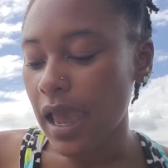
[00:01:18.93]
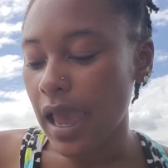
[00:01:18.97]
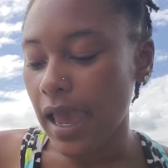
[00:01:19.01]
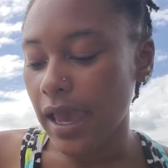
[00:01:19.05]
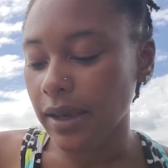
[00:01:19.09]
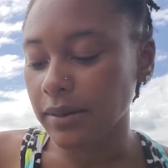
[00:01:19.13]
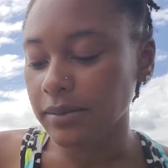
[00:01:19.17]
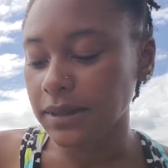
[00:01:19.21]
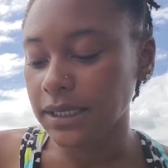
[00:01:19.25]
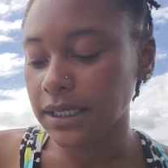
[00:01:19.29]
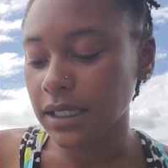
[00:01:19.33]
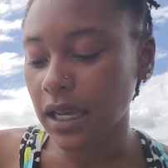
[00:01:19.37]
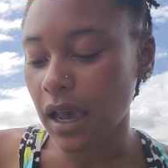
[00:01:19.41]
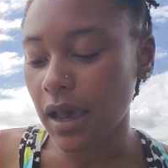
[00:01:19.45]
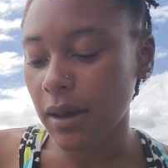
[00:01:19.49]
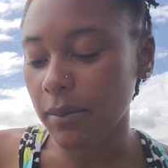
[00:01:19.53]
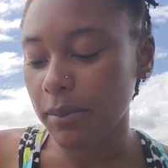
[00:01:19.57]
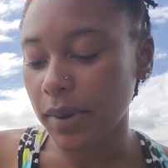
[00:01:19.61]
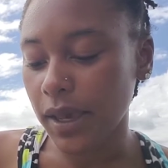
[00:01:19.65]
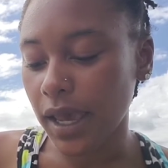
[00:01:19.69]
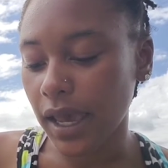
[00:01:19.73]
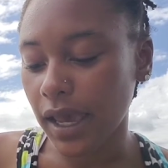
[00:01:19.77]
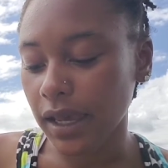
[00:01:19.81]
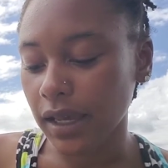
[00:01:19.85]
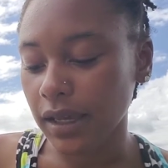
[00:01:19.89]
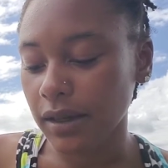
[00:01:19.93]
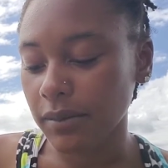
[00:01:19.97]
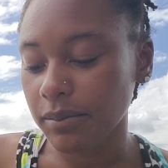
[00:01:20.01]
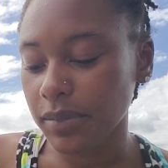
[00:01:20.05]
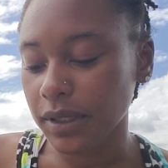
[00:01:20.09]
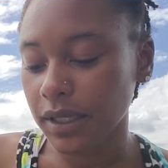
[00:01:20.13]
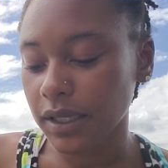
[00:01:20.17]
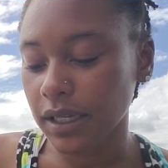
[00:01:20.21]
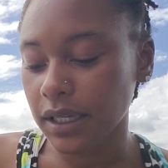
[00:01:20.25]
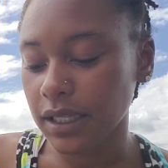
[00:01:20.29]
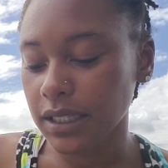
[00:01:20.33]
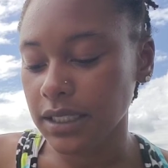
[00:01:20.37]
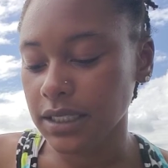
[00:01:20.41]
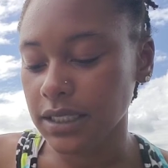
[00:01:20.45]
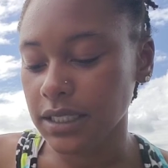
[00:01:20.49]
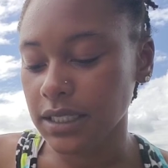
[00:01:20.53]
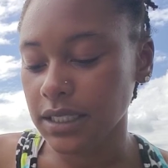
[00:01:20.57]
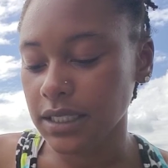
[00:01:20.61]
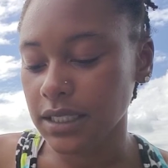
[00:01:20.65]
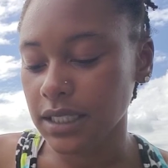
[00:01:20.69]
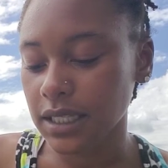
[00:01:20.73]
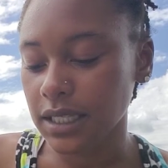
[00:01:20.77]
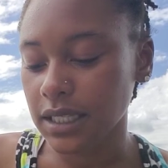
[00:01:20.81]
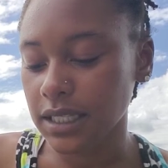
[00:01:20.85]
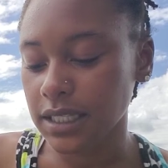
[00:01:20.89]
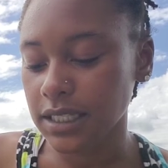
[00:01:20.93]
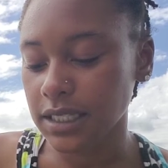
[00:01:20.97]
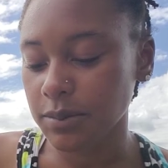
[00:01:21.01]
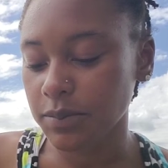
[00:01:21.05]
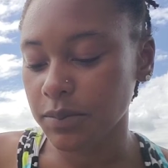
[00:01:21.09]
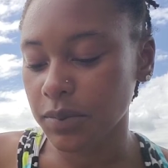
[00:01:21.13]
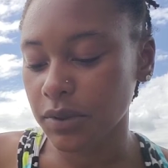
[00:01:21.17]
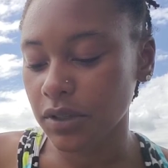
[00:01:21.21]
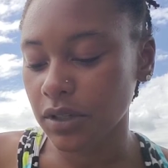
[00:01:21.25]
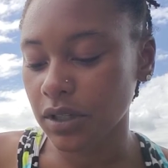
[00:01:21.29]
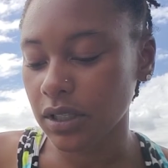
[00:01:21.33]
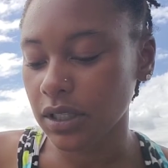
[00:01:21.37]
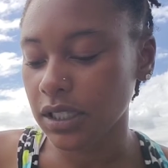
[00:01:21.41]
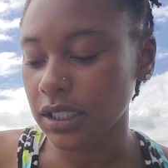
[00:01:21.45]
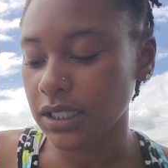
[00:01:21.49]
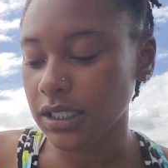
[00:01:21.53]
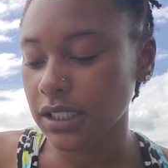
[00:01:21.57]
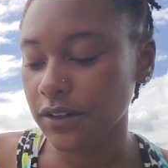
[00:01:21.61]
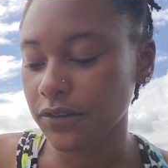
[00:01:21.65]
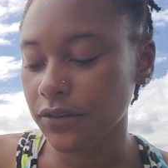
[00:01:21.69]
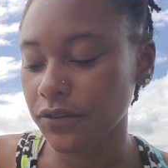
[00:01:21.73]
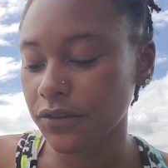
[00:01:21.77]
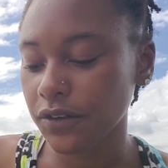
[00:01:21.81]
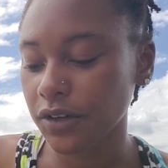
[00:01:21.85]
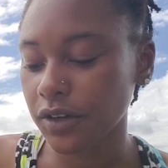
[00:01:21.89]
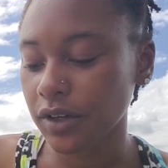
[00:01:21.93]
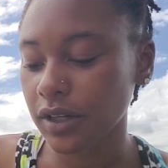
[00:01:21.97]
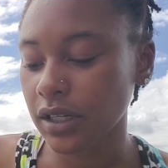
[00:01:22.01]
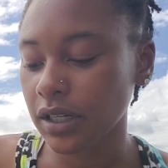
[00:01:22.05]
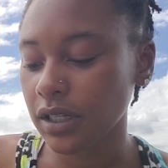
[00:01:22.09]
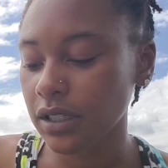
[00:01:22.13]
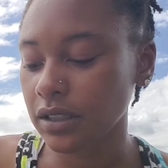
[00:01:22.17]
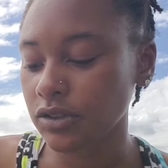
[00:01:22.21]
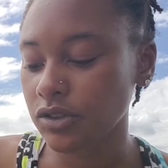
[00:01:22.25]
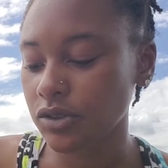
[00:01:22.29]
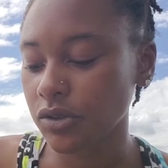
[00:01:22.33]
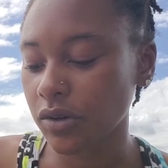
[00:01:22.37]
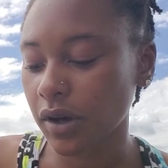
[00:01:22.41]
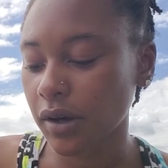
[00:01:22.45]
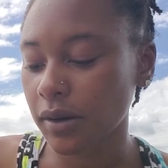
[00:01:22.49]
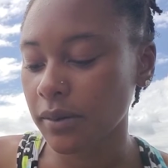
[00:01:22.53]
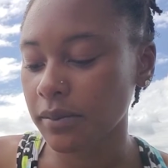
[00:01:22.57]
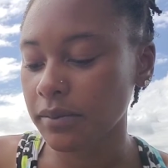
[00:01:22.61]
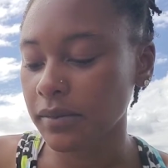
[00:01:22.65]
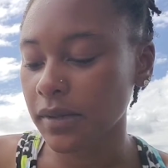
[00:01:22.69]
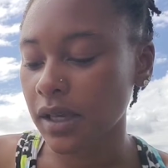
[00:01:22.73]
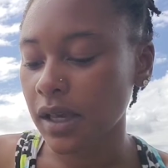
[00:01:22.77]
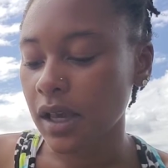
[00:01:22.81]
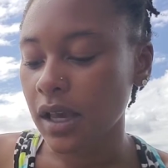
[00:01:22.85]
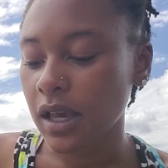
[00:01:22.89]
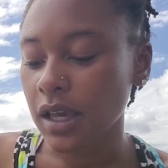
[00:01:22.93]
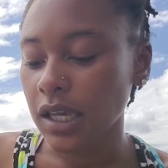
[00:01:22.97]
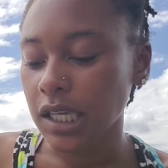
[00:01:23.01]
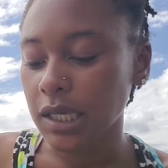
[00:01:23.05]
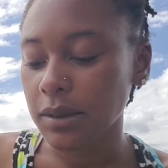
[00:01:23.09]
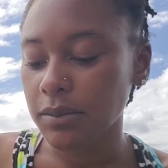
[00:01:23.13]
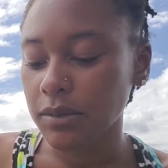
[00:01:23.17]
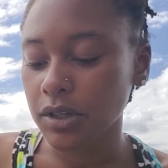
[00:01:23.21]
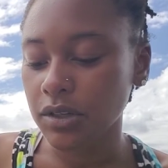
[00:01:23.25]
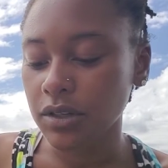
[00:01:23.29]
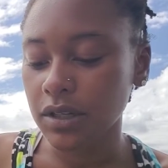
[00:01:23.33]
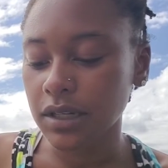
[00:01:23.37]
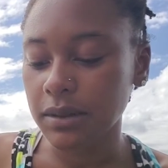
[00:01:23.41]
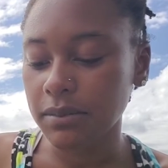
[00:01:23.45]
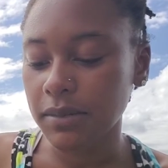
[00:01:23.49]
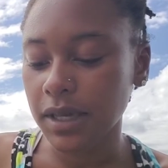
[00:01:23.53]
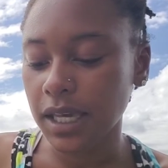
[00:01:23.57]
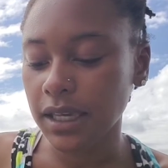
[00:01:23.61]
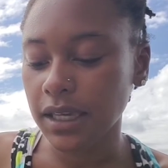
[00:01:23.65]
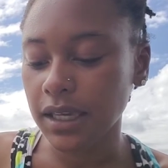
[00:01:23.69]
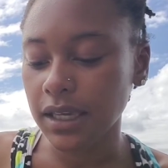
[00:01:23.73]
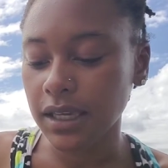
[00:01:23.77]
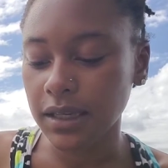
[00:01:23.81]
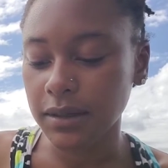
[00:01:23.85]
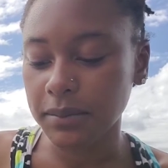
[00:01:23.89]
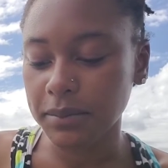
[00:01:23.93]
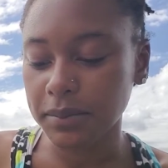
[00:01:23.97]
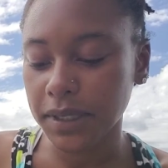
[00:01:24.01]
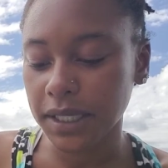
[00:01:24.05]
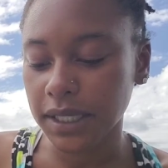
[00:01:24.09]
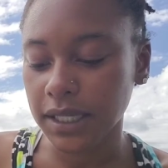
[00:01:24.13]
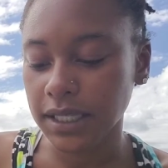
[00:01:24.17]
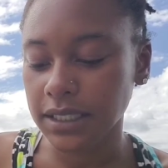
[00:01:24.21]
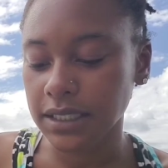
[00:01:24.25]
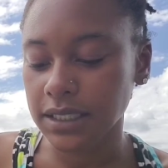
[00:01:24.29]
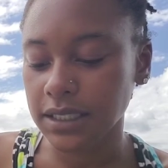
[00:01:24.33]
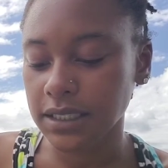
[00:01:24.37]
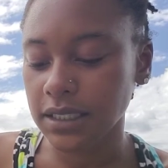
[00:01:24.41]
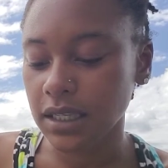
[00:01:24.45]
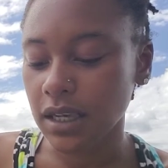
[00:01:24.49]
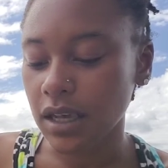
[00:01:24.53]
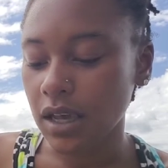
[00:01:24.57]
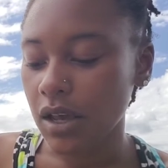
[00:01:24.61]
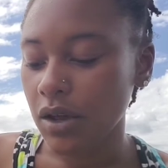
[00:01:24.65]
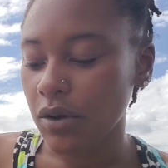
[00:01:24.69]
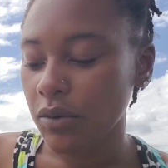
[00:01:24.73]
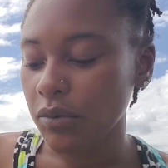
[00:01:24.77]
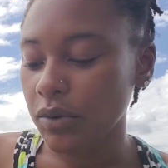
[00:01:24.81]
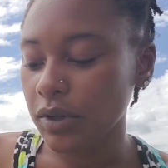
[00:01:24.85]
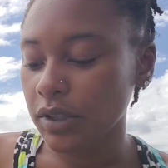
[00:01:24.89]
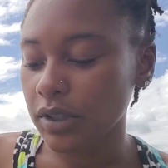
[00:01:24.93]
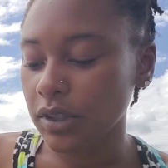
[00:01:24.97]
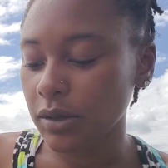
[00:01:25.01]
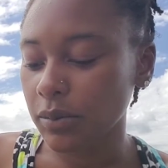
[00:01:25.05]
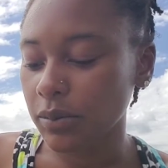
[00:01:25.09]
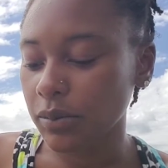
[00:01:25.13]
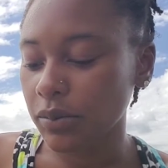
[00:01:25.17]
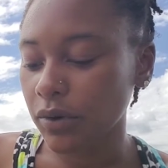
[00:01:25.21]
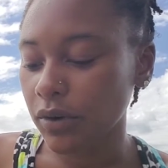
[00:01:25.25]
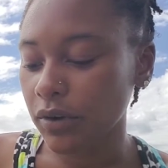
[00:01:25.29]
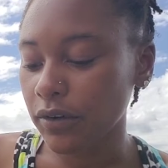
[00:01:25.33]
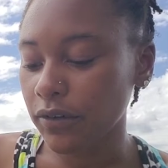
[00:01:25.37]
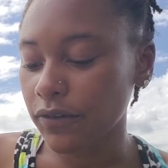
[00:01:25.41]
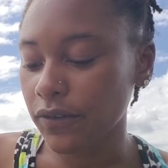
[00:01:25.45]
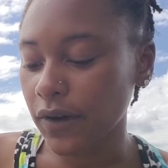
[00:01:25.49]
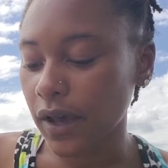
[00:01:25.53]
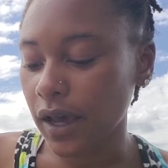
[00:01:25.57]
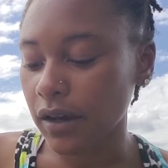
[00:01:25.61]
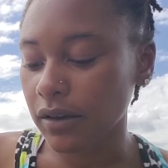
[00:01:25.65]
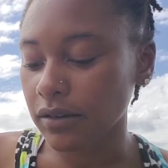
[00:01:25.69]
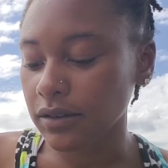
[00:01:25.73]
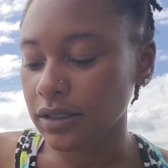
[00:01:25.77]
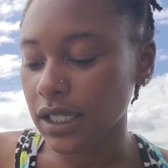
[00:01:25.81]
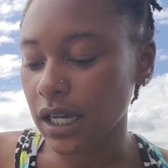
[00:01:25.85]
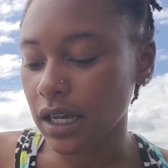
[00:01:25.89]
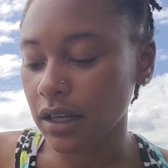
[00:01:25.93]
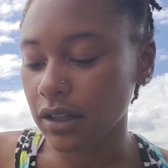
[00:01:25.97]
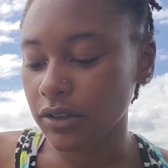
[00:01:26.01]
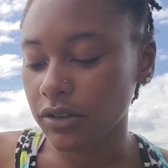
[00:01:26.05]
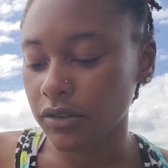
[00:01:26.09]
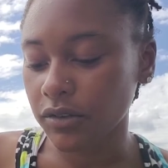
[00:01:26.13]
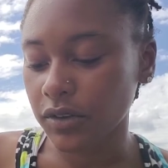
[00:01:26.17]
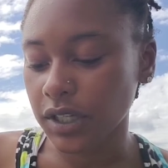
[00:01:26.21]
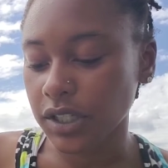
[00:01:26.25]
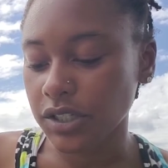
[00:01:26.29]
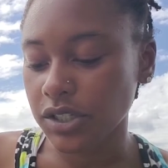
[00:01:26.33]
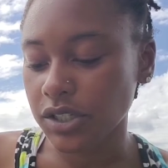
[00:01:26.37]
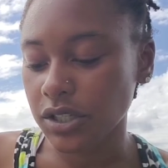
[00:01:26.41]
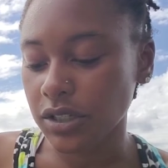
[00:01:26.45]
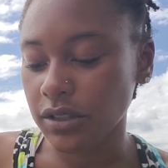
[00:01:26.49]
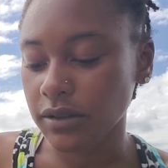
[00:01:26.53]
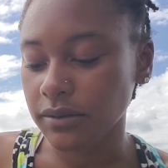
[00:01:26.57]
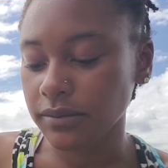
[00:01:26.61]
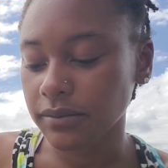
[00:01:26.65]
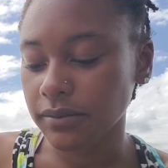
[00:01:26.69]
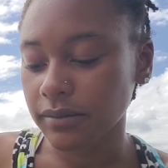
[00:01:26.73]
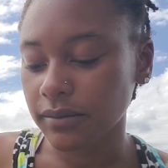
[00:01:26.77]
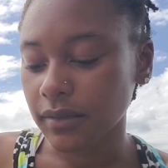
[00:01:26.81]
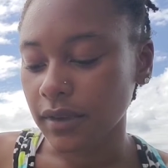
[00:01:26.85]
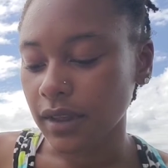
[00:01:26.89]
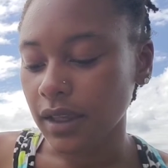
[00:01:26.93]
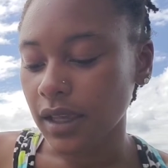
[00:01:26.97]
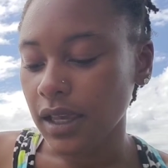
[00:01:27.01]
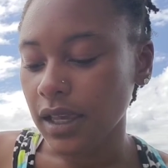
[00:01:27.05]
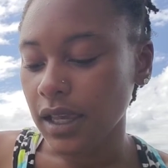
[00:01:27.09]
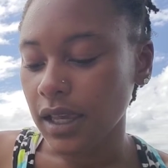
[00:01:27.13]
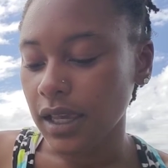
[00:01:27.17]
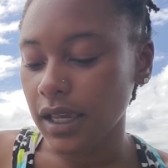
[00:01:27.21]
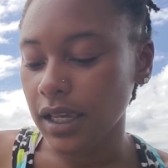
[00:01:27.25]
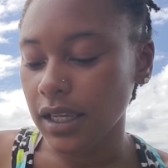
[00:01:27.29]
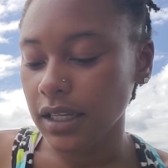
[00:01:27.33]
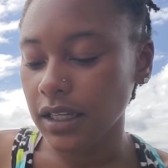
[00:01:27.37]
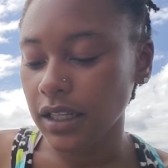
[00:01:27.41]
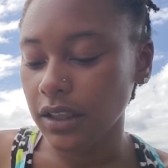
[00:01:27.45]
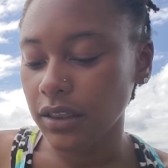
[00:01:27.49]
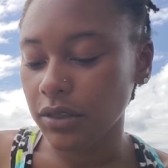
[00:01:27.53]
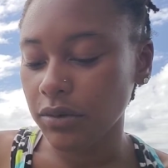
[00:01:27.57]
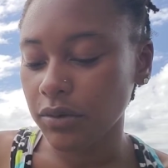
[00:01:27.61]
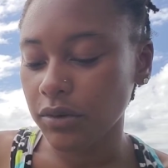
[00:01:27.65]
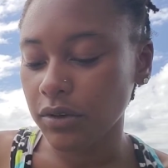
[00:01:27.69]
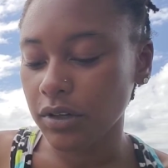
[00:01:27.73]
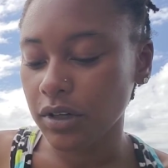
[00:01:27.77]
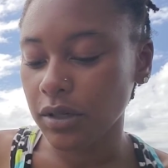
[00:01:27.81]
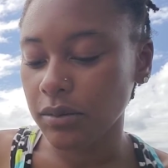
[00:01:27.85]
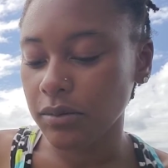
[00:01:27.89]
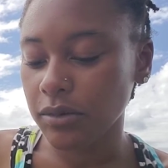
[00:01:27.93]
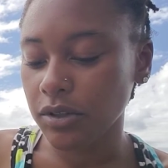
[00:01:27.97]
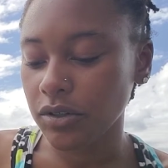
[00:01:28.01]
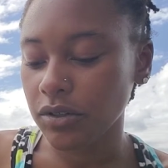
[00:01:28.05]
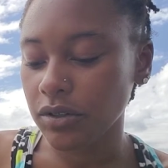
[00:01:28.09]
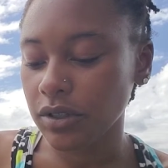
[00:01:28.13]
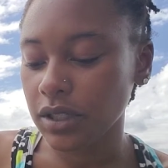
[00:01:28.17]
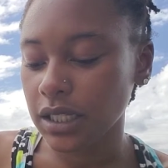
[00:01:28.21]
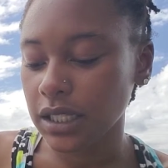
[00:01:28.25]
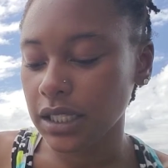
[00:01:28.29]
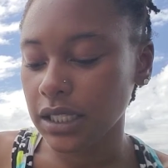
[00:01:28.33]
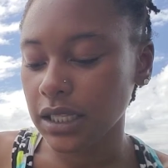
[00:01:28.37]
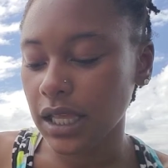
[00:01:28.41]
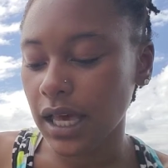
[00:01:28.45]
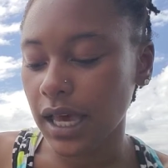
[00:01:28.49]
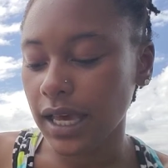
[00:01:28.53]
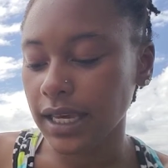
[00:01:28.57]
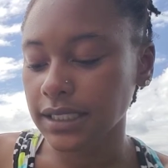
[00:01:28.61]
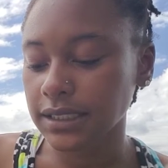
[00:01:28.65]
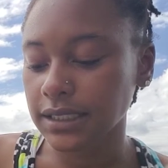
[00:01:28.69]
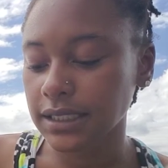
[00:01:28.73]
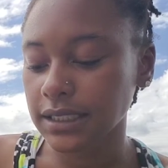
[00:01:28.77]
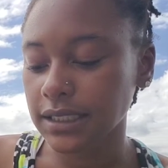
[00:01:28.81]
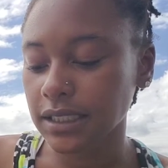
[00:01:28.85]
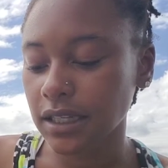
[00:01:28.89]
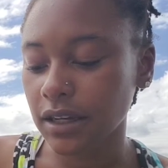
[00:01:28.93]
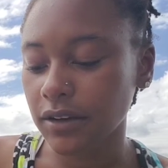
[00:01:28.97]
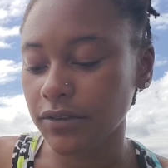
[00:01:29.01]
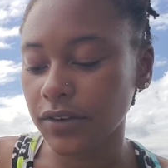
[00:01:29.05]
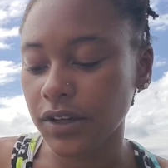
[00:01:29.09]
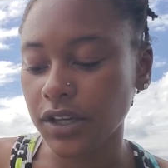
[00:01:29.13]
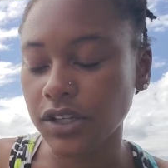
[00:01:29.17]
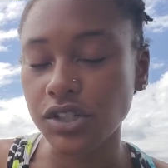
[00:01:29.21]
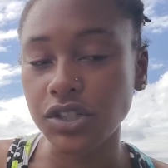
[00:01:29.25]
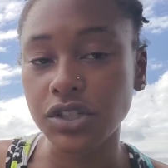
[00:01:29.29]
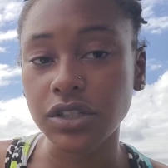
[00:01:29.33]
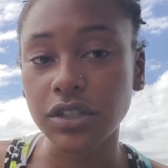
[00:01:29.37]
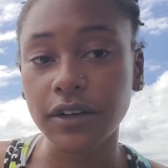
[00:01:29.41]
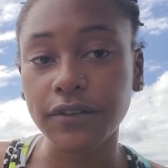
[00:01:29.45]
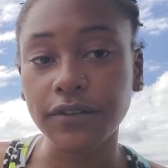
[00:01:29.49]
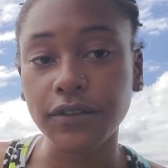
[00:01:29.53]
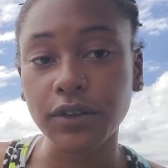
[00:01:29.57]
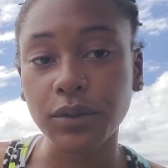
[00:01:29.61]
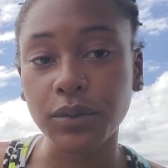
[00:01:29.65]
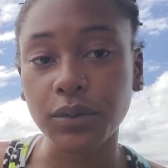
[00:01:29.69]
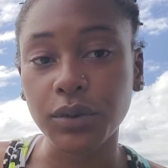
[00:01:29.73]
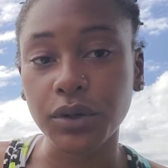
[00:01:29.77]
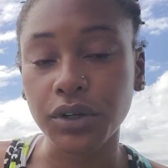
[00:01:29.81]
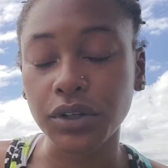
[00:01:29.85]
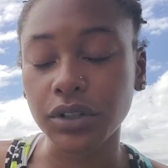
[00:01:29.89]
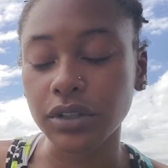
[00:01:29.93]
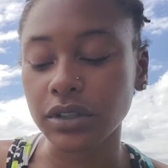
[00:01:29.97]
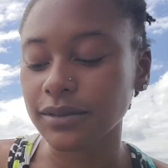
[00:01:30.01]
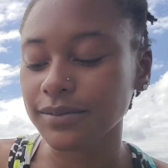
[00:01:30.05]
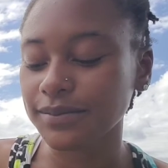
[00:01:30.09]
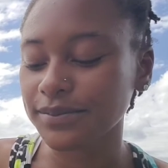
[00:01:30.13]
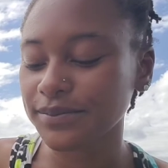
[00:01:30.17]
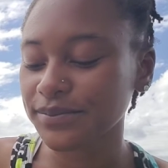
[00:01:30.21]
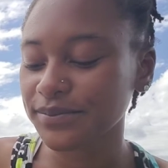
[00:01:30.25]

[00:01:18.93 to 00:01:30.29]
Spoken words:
M. Scott Peck begins his book, The Different Drum, Community Making in Peace, with the profound declaration, in and through community lies the salvation of the world.